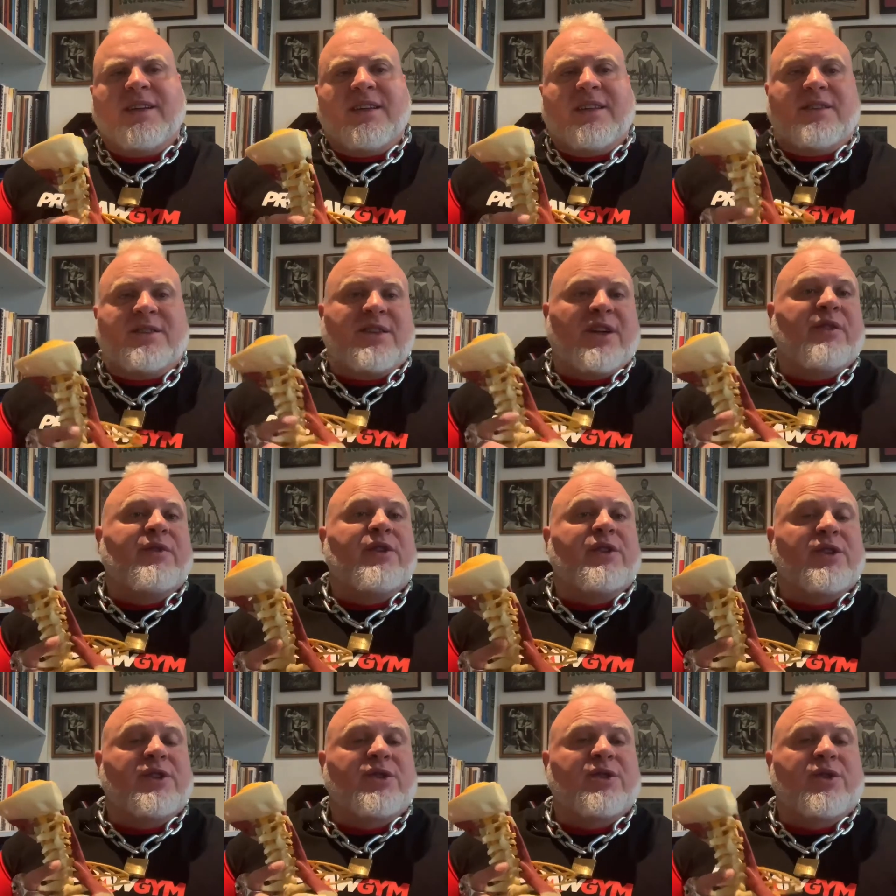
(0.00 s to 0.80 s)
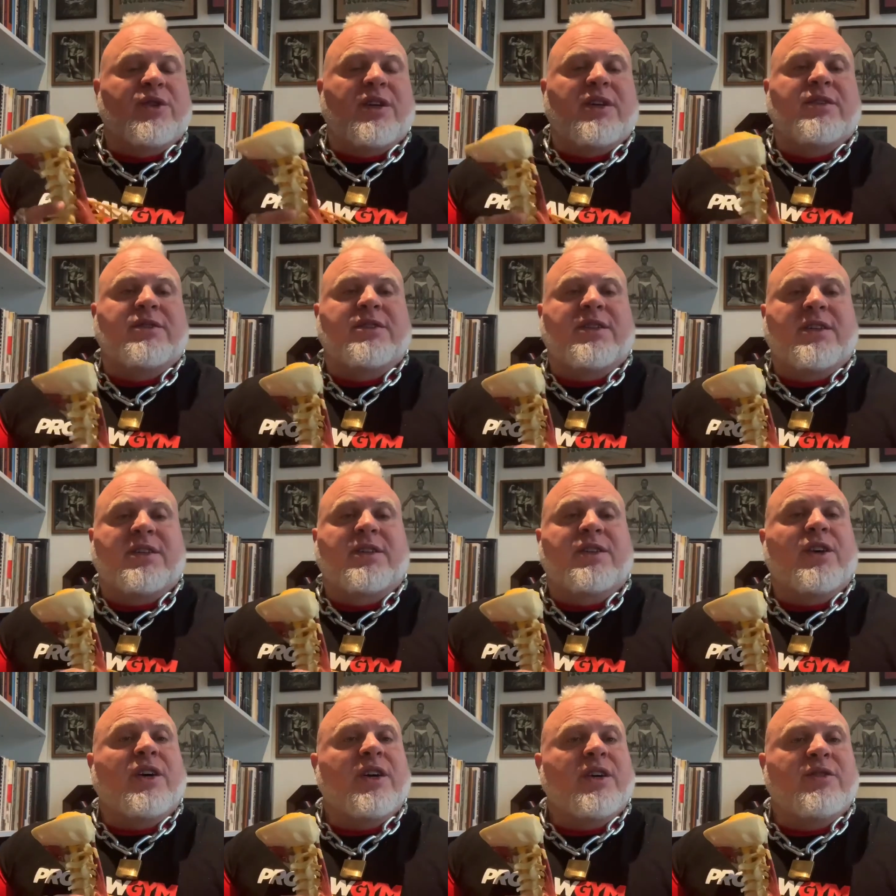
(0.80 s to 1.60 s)
So if you just thought I was a
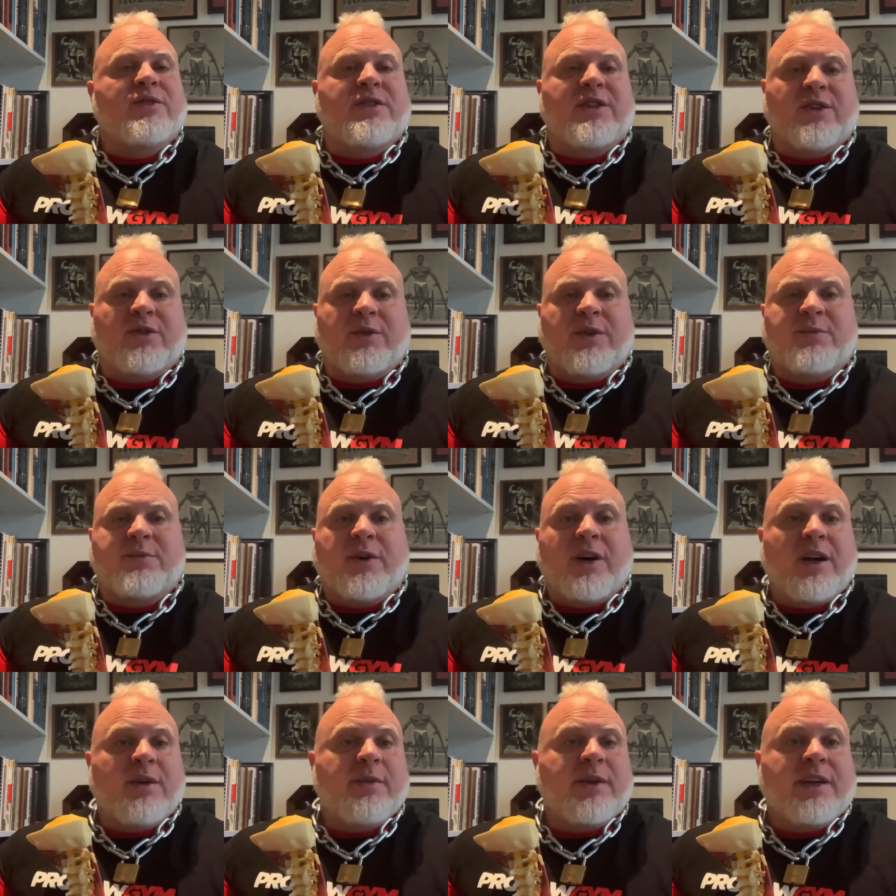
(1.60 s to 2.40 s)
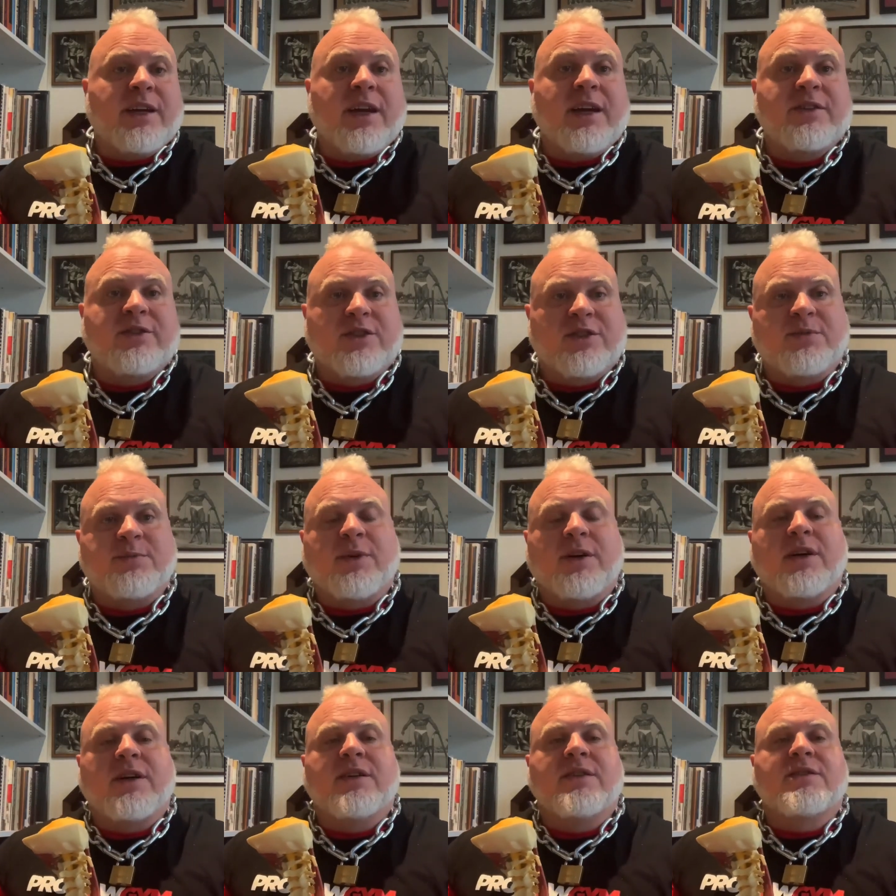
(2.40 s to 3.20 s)
guy who dealt with biomechanics of
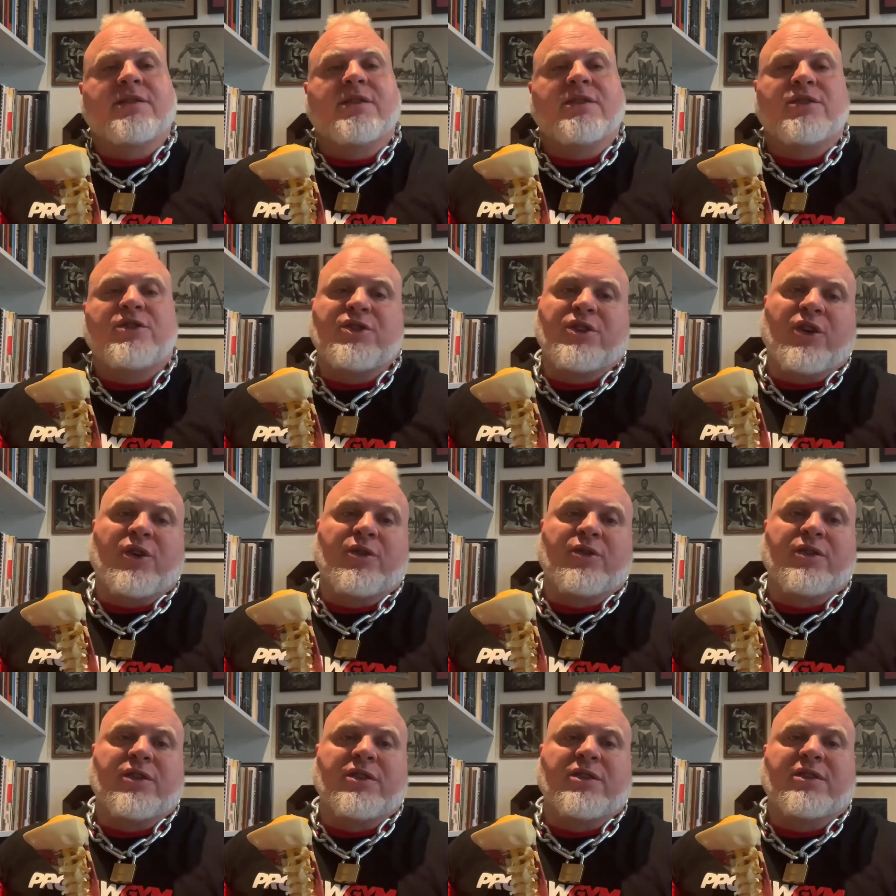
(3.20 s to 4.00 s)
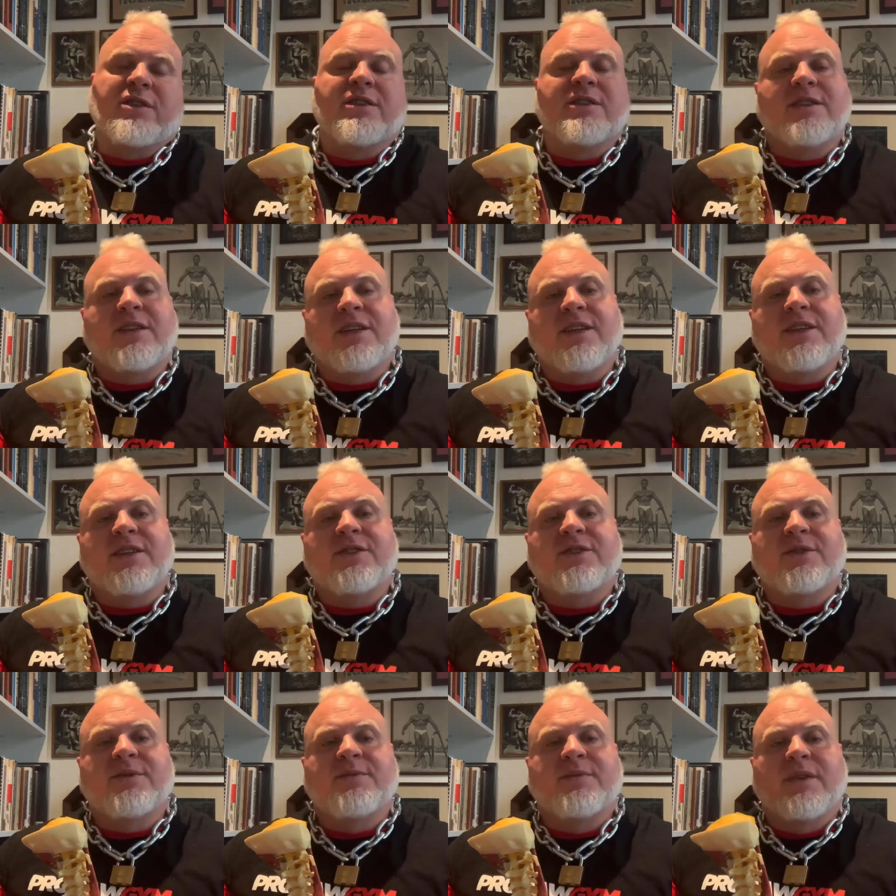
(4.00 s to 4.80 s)
spines and shoulders and
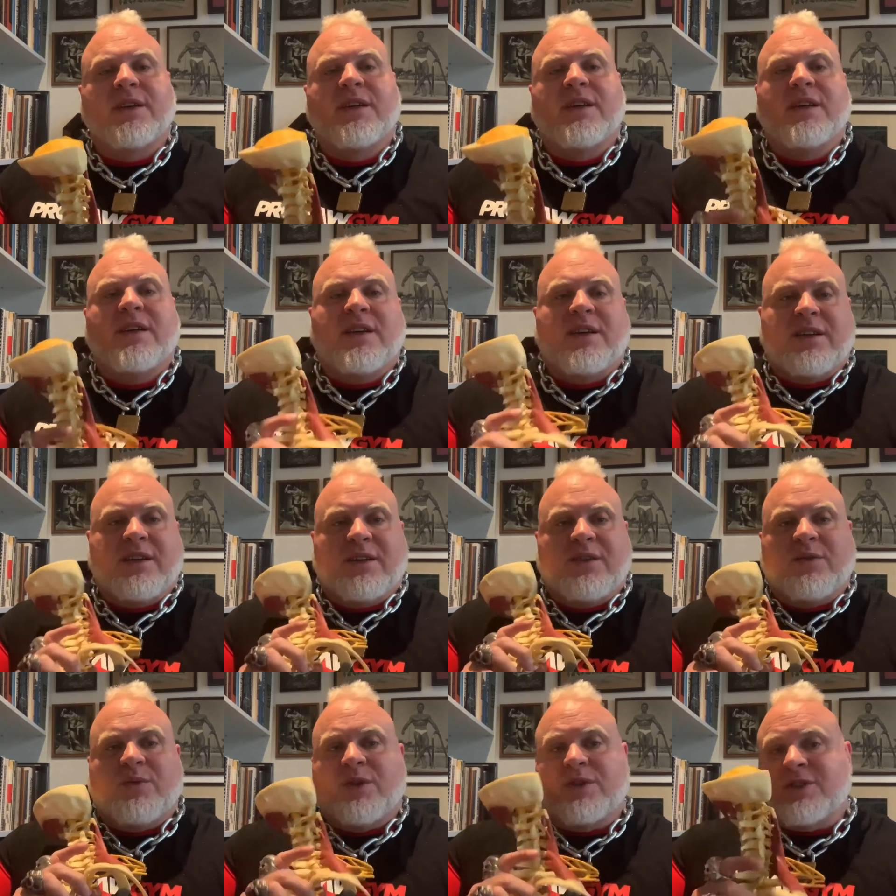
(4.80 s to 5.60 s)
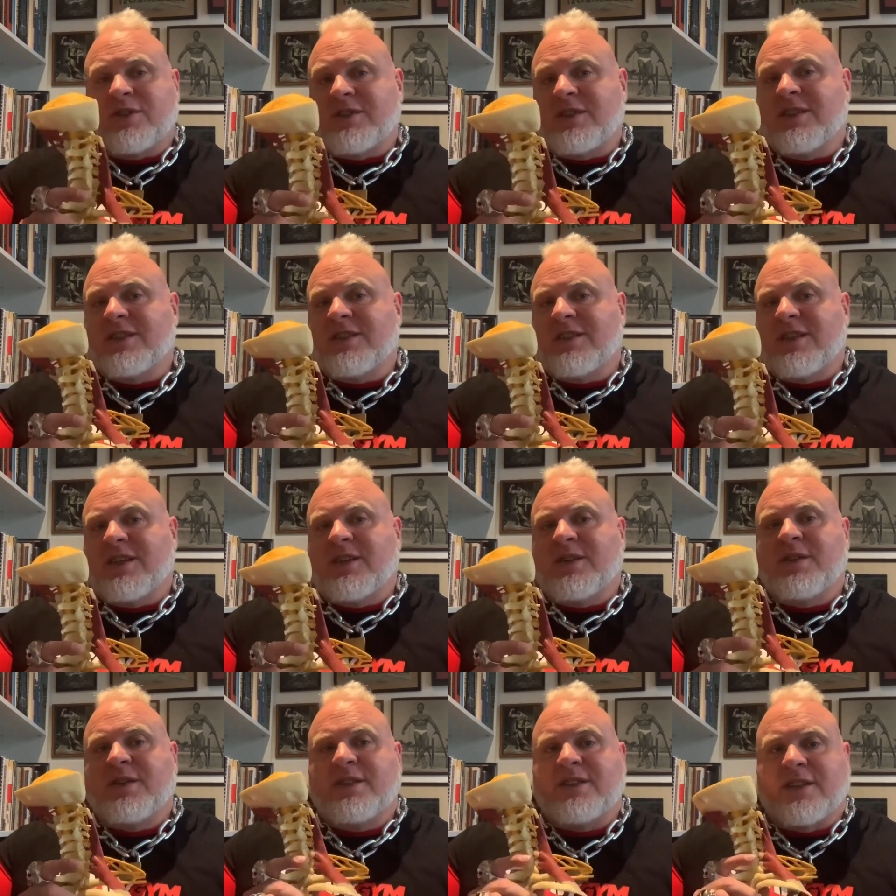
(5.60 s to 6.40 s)
knees, what you didn't
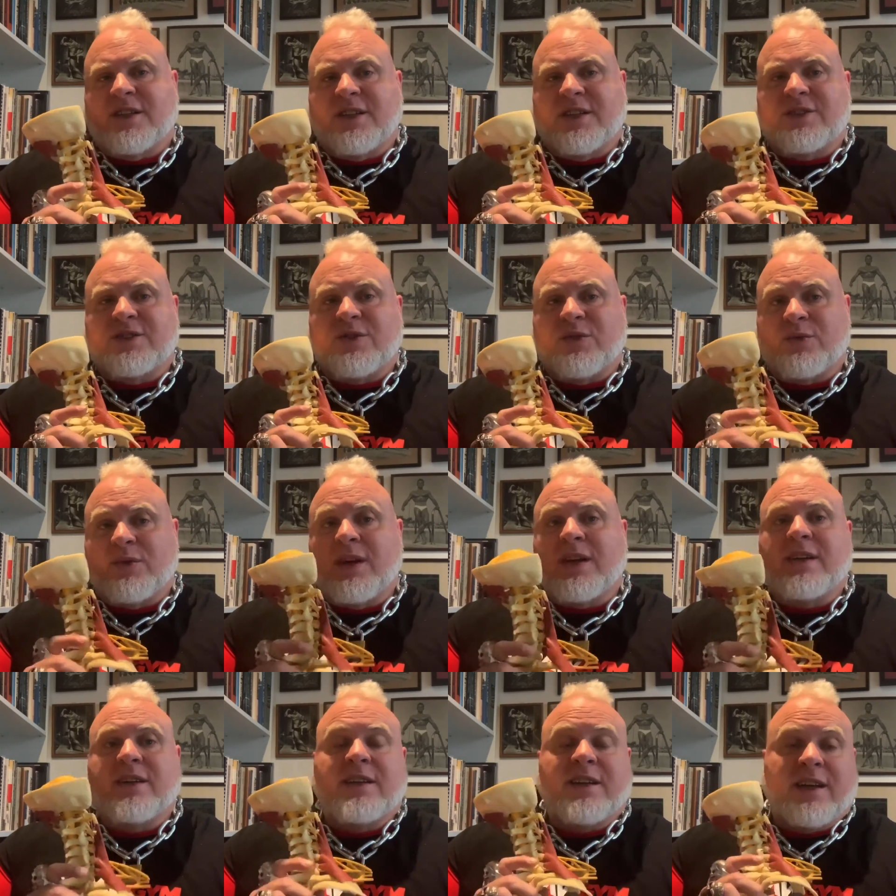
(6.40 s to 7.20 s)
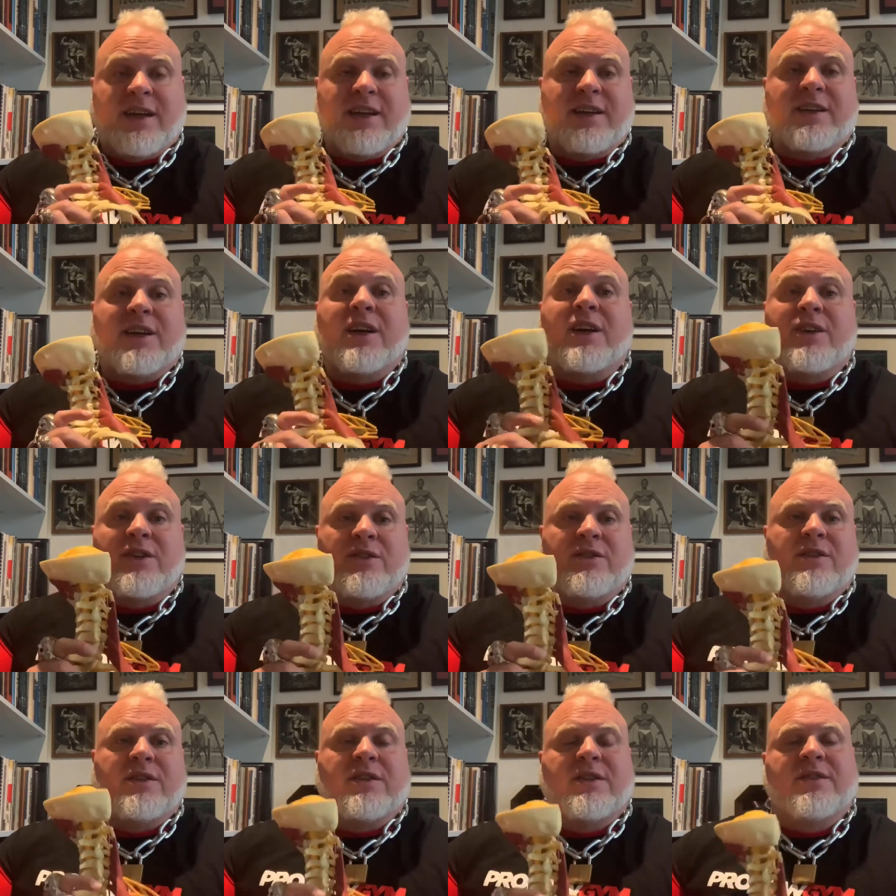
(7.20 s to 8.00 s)
know is I used to run and
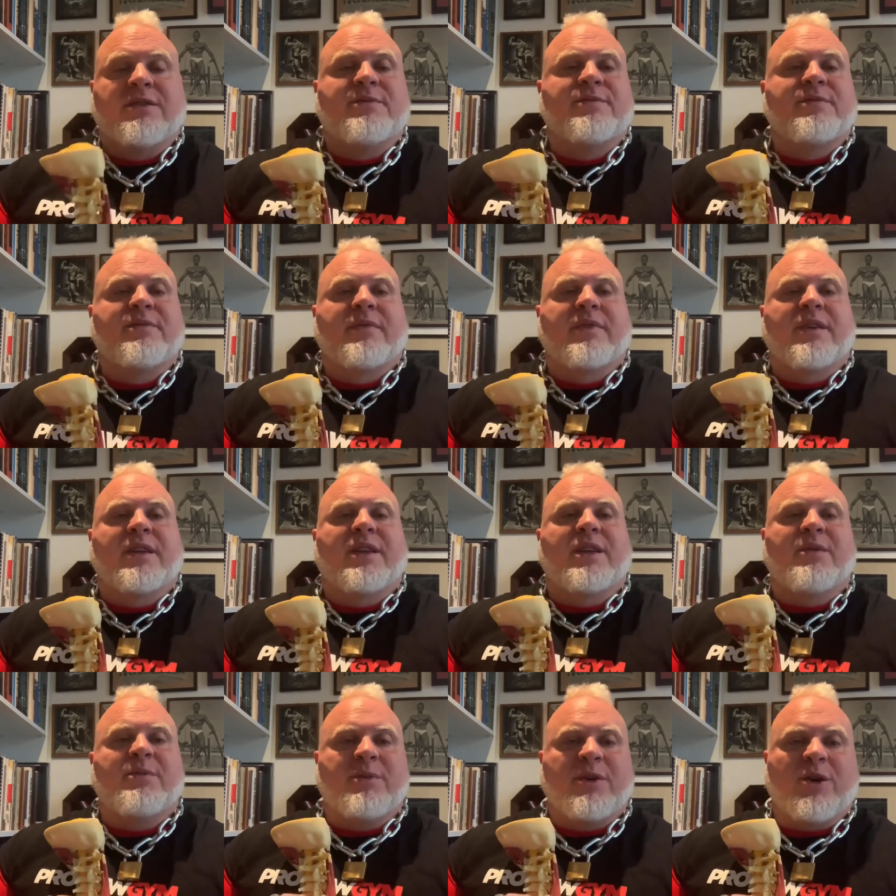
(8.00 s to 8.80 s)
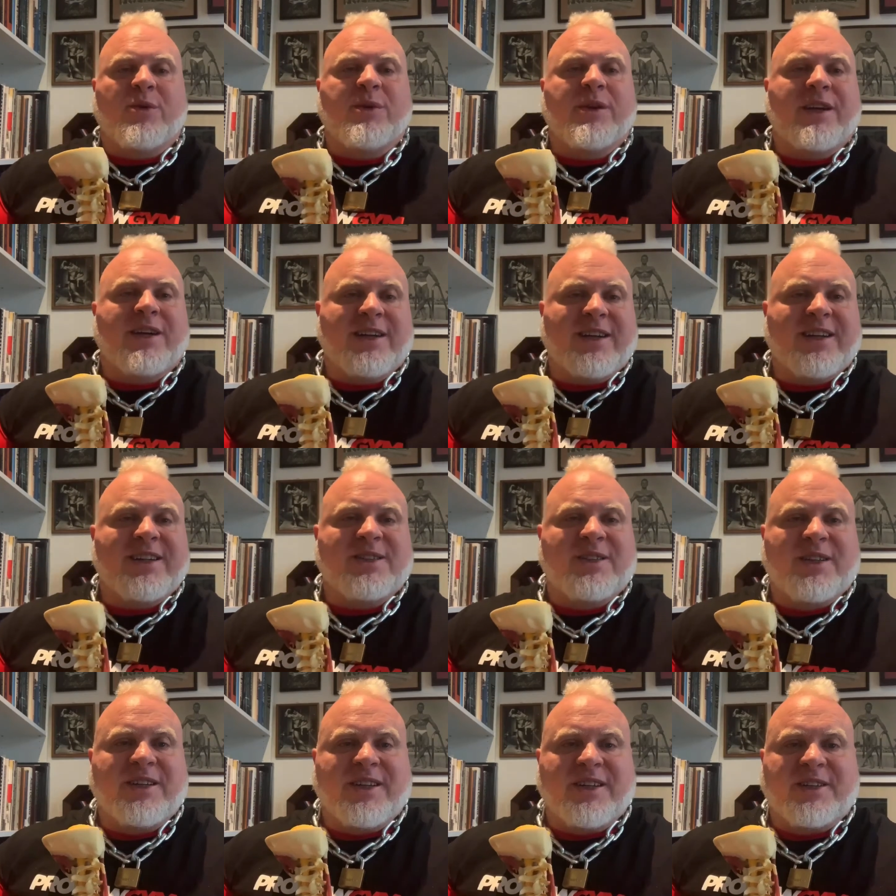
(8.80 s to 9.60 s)
own the Melbourne Headache
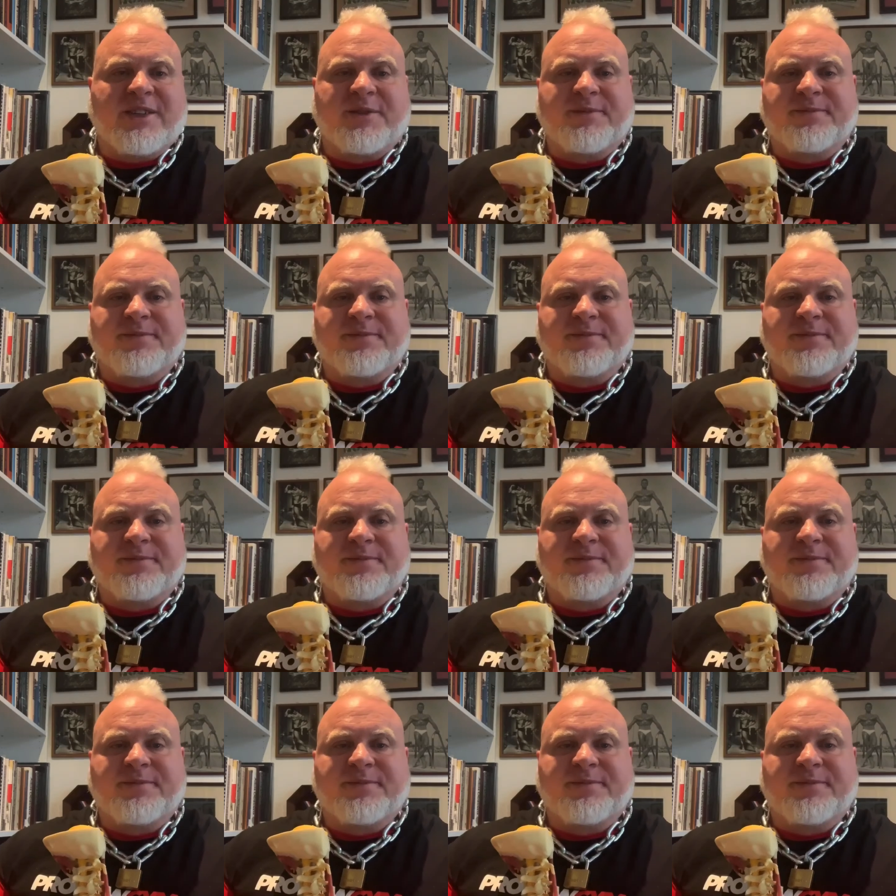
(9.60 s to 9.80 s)
Clinic.